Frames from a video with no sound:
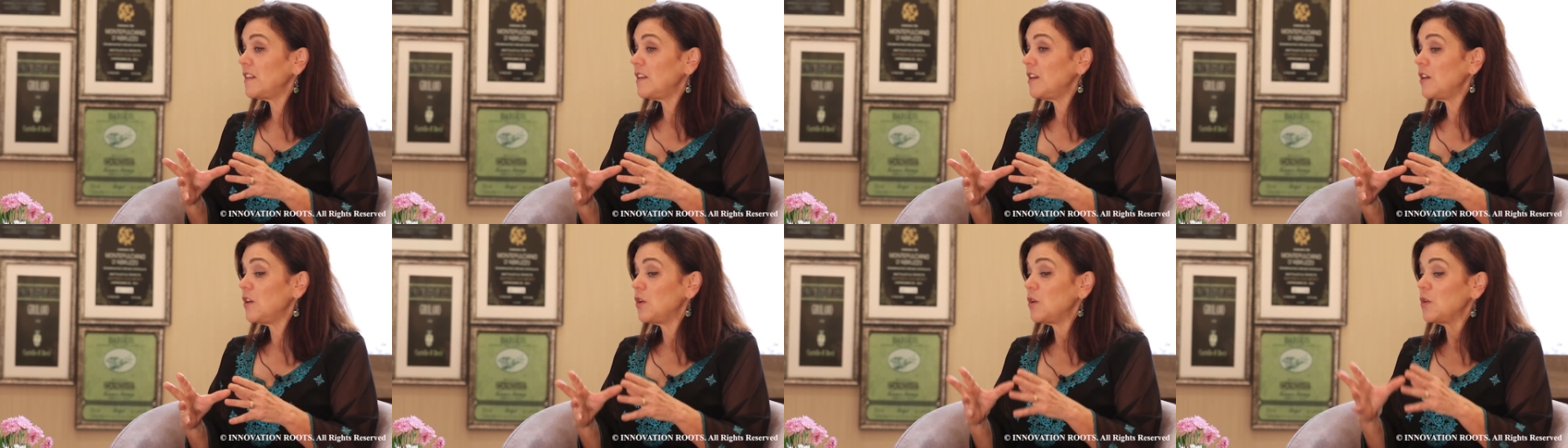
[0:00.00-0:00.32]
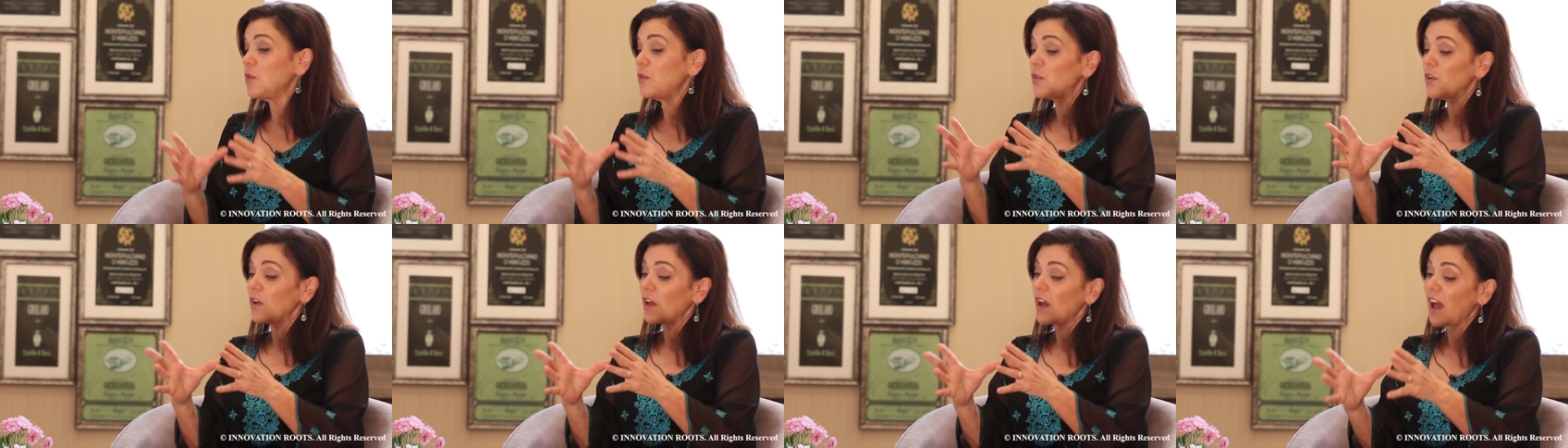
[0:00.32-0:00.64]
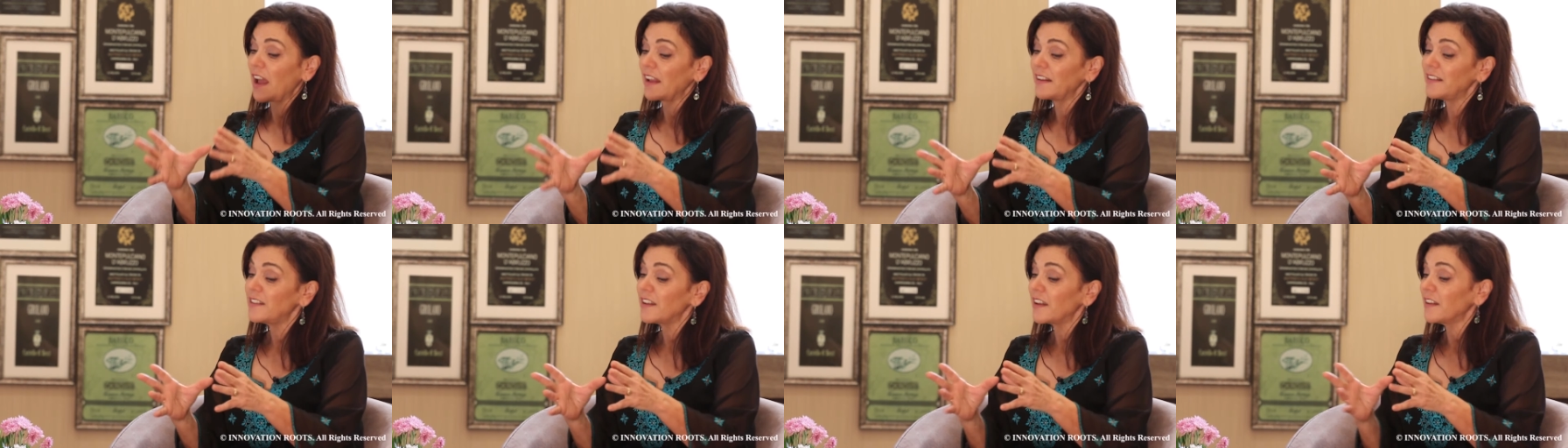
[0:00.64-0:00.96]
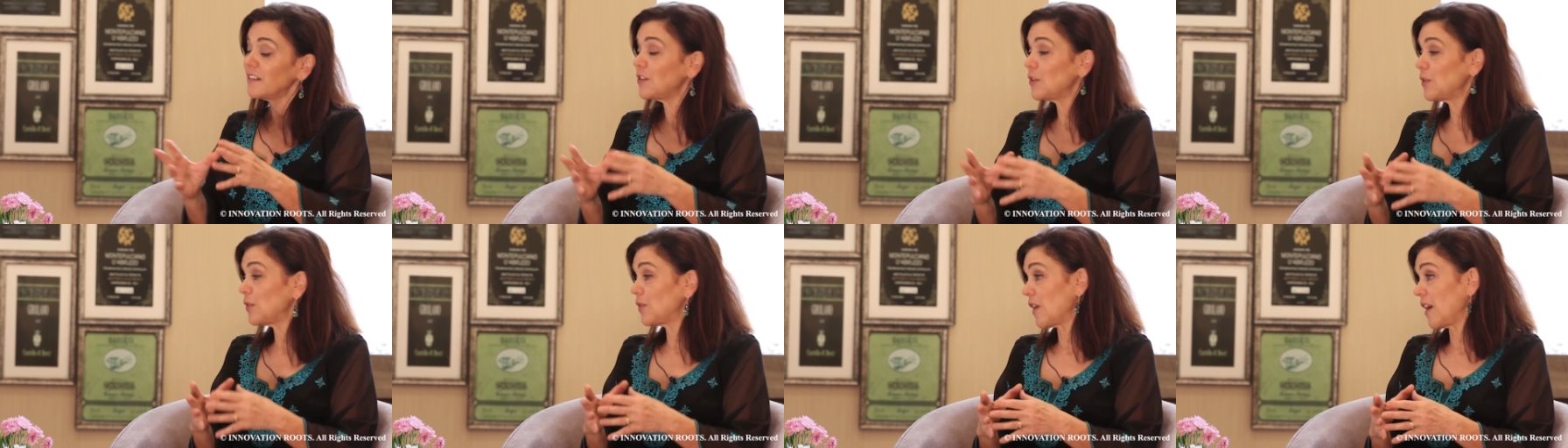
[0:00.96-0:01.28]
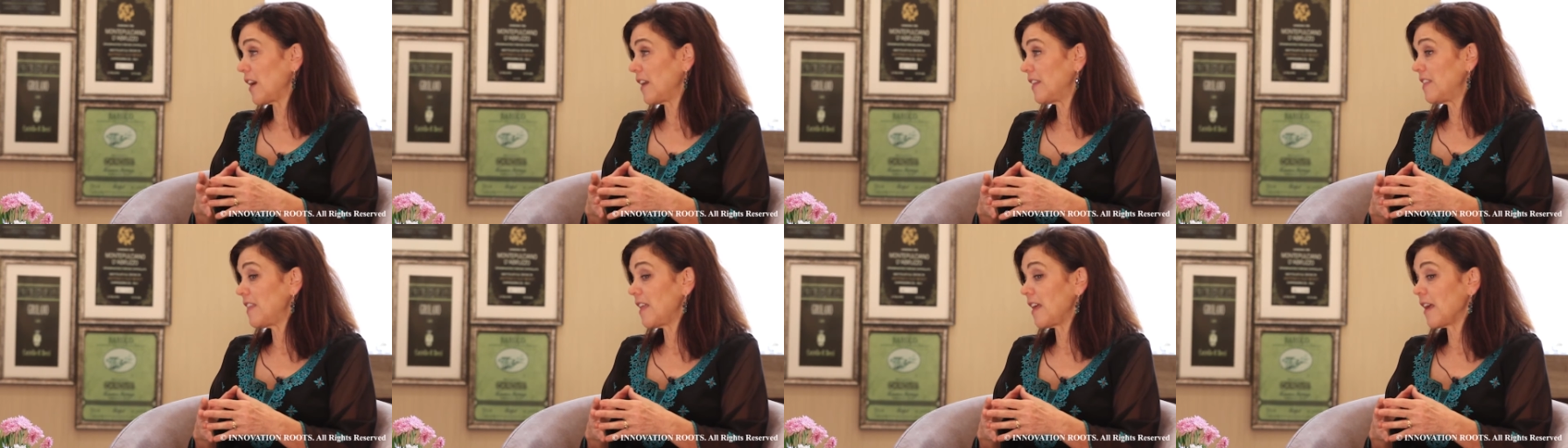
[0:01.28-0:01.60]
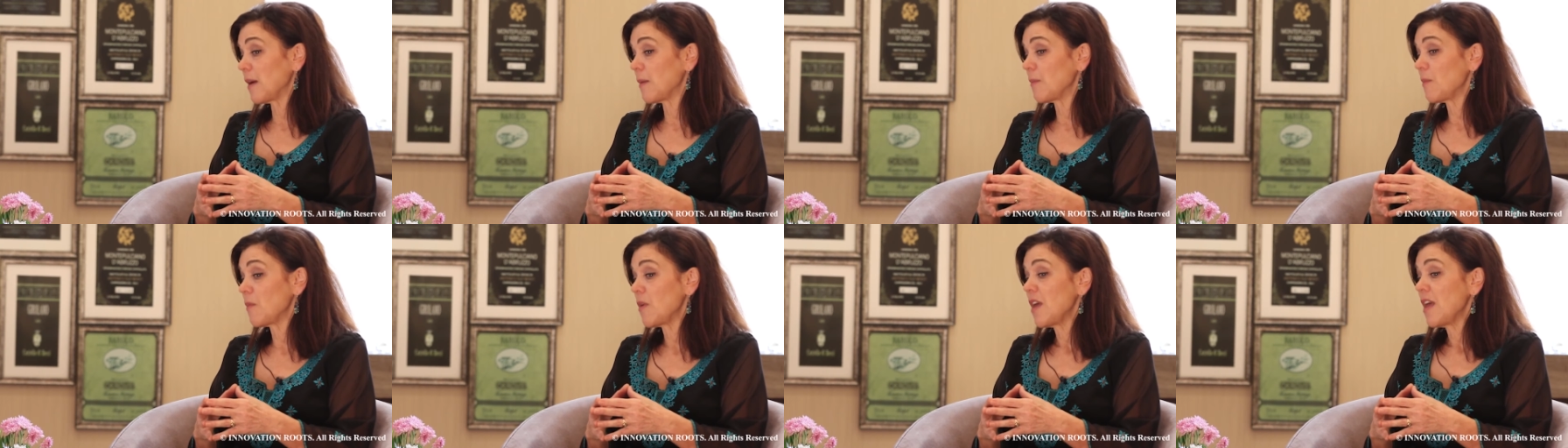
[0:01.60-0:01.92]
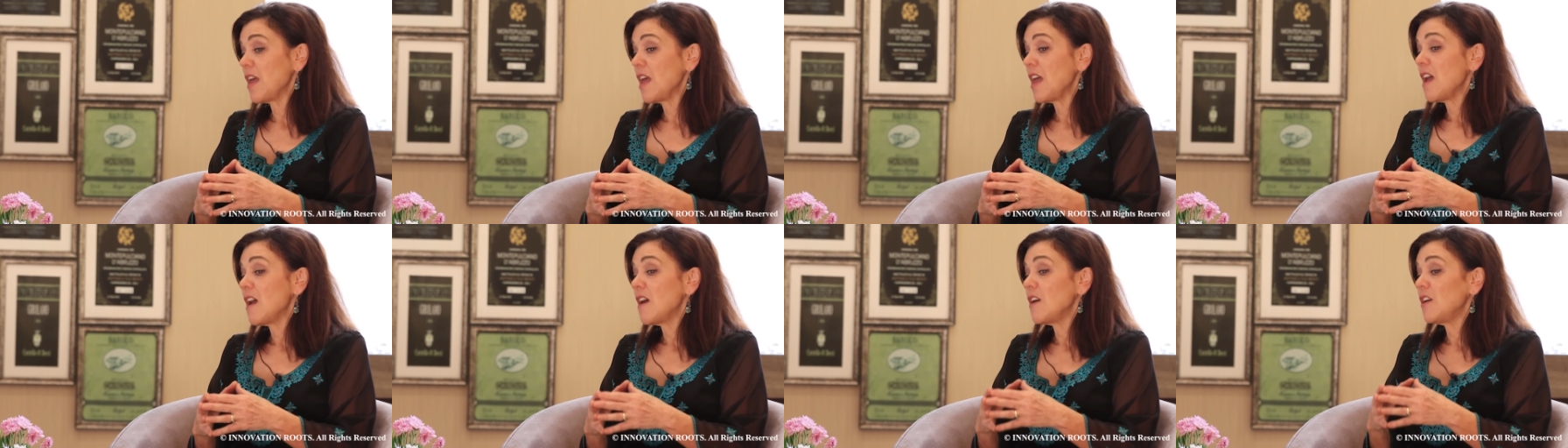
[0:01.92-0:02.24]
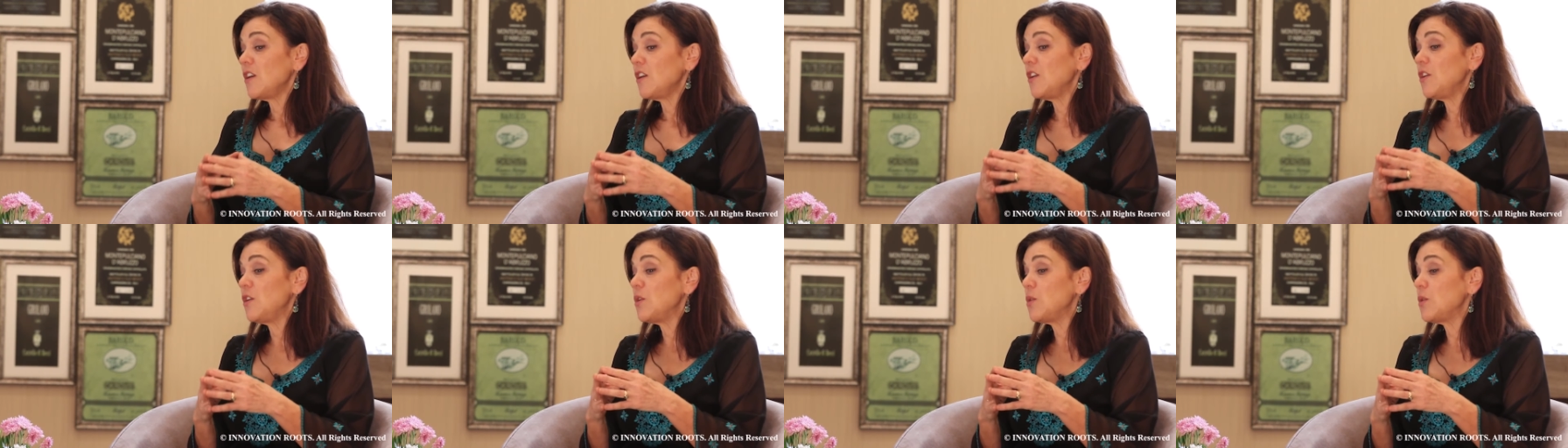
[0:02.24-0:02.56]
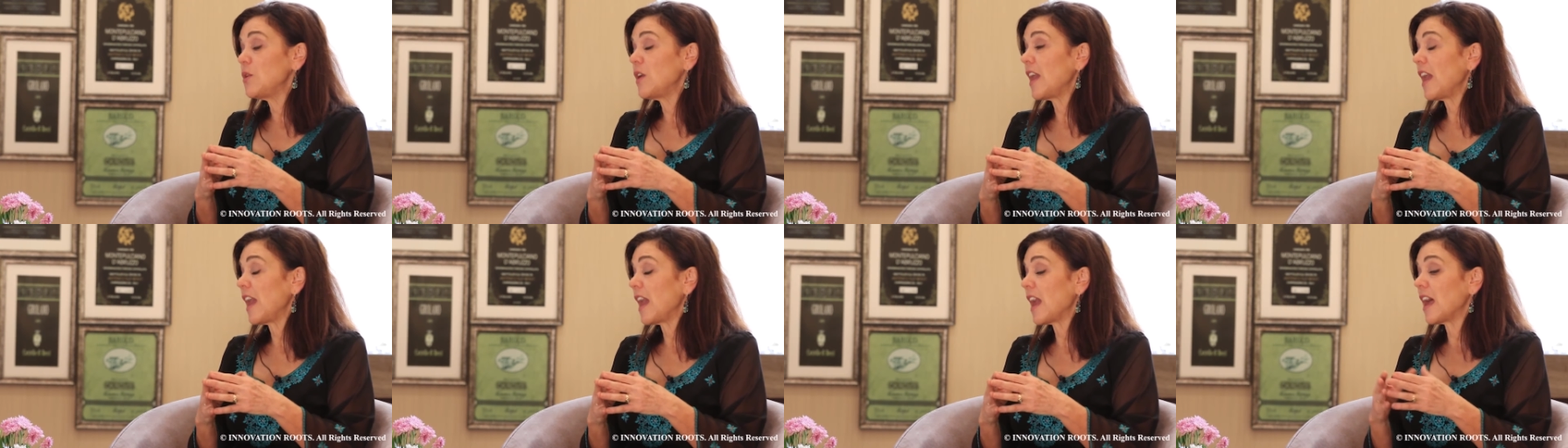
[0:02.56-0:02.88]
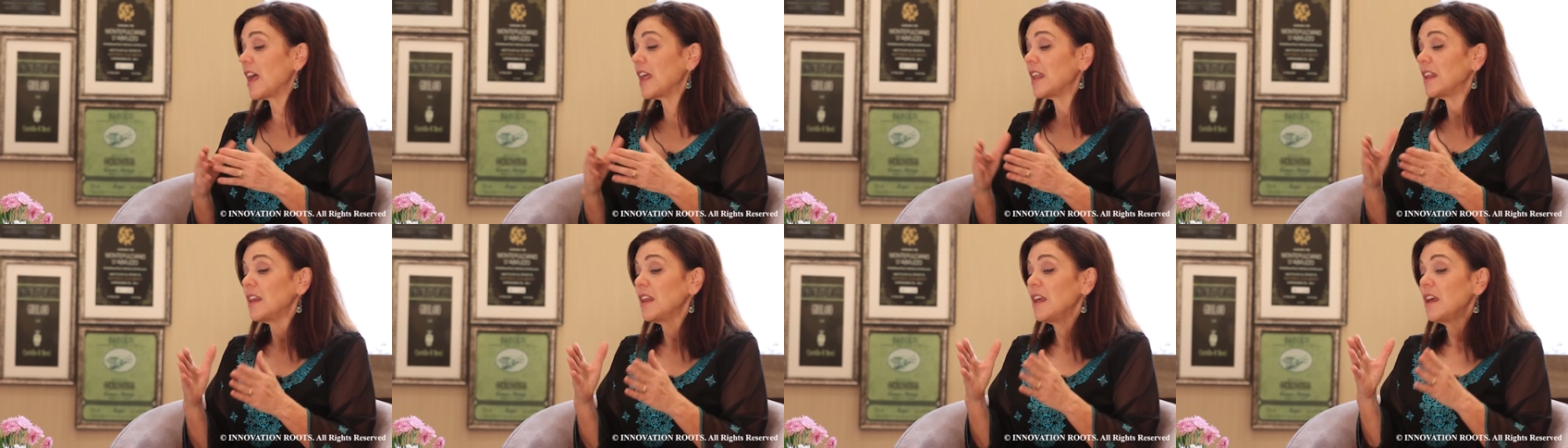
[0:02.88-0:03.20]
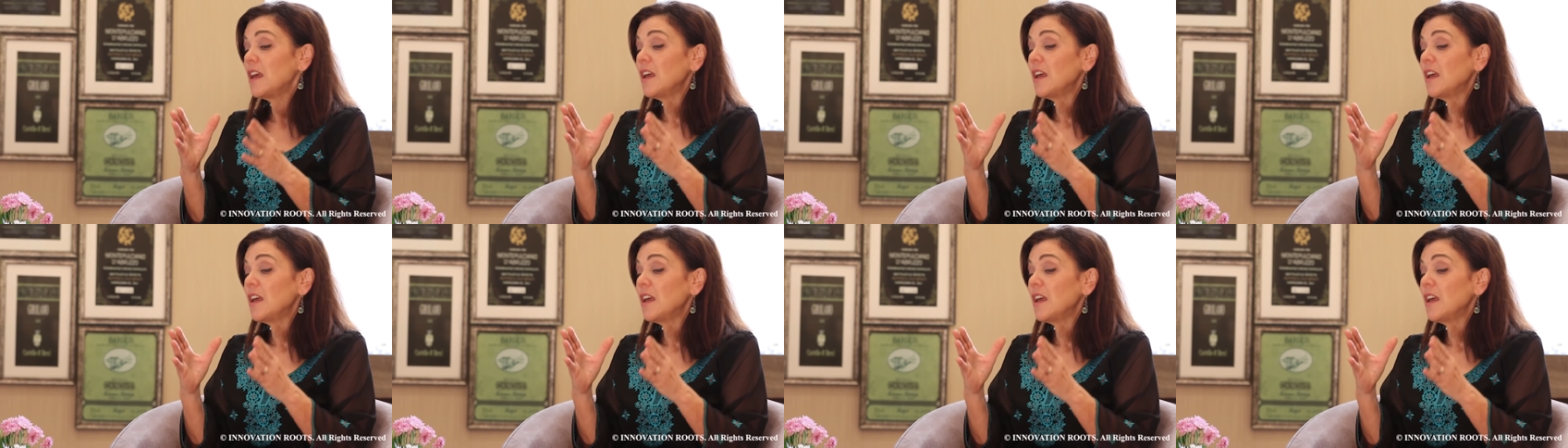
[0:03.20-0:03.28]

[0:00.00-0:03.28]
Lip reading: you've identified them, you can